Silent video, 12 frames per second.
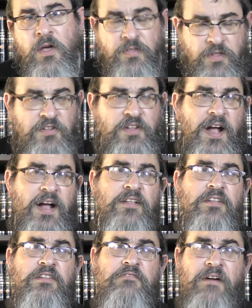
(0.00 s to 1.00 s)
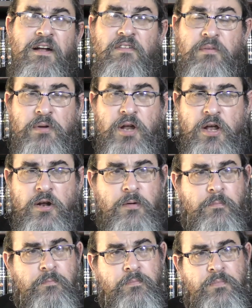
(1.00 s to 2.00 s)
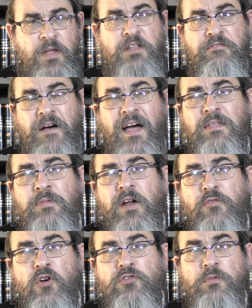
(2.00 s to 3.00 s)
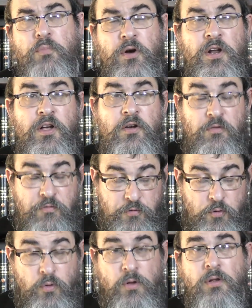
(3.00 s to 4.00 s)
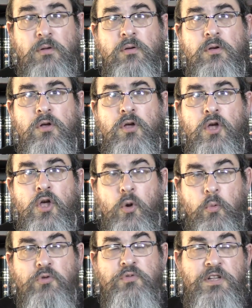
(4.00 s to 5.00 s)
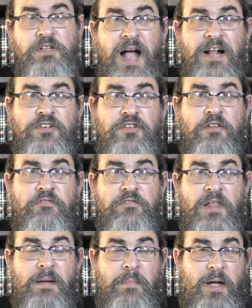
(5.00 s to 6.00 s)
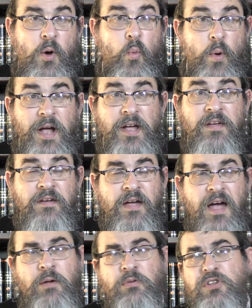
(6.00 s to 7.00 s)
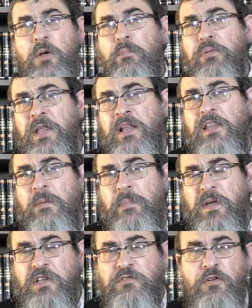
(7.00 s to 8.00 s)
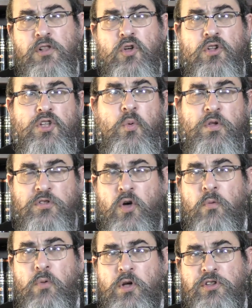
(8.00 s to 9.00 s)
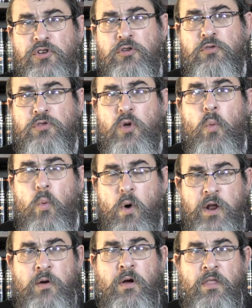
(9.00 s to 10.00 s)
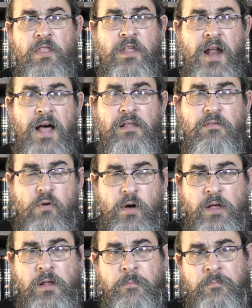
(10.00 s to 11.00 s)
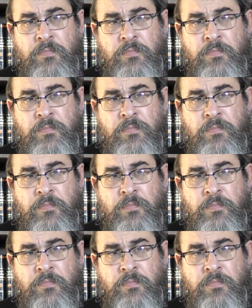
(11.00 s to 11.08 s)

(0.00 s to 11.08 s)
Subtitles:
The second is the fire of the menorah. That the fire of the menorah, of course, was burning fuel, which was attached to the flame by a wick, and it was completely peaceful because there was no moisture, there was no water here other than olive oil.